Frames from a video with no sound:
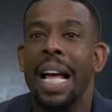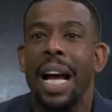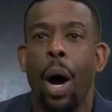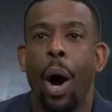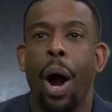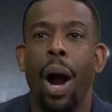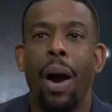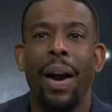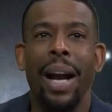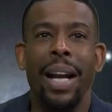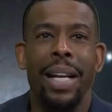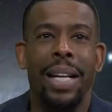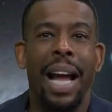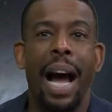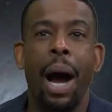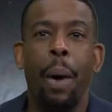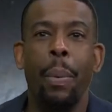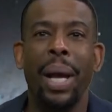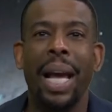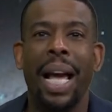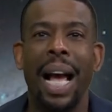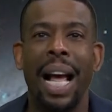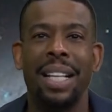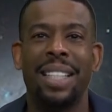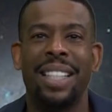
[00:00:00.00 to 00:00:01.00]
All right, now we
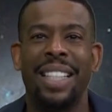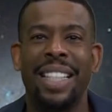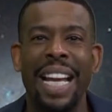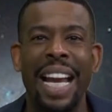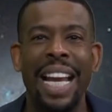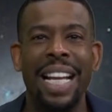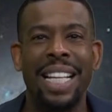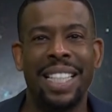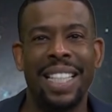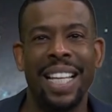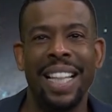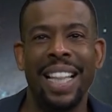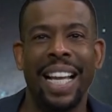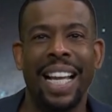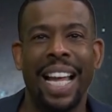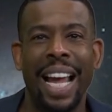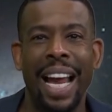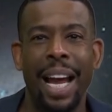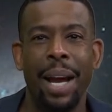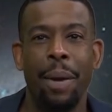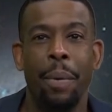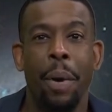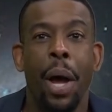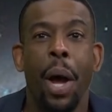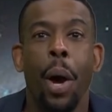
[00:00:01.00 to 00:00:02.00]
got stakes in the
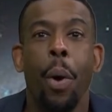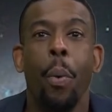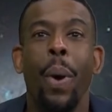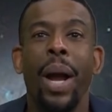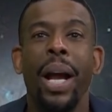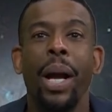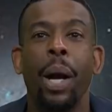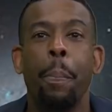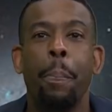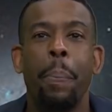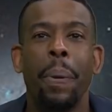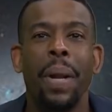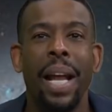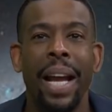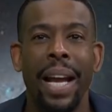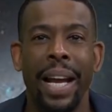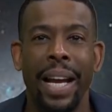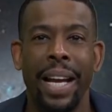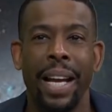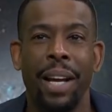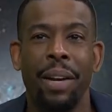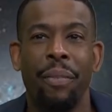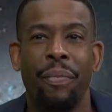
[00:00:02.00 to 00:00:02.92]
game. We are playing